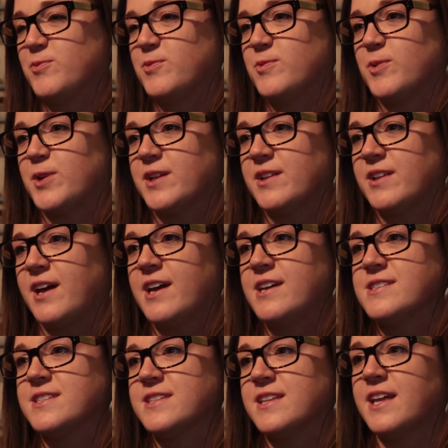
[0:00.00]

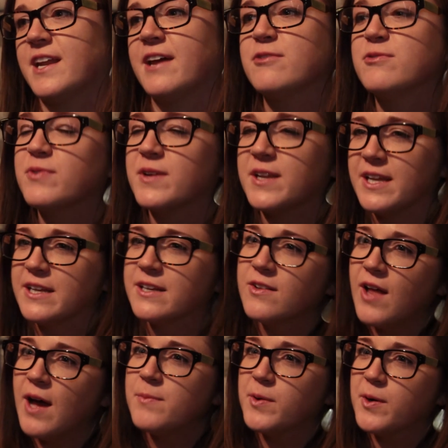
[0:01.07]
realized that I fit in a
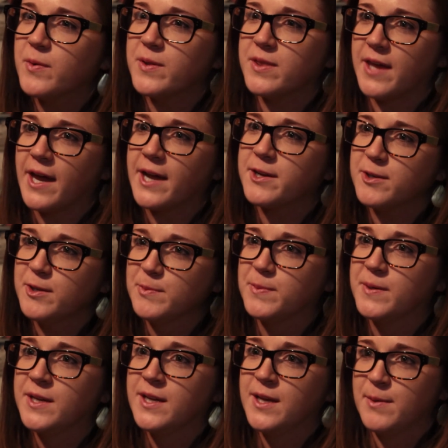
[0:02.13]
lot more with that group,
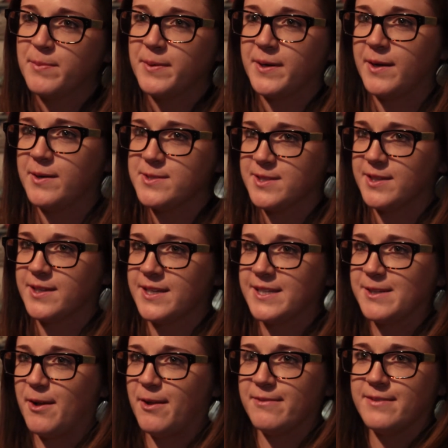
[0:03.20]
but I was like
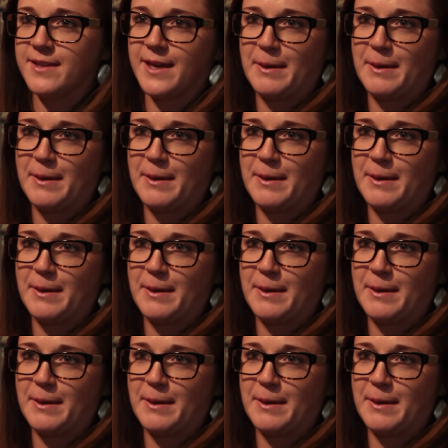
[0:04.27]
in all of the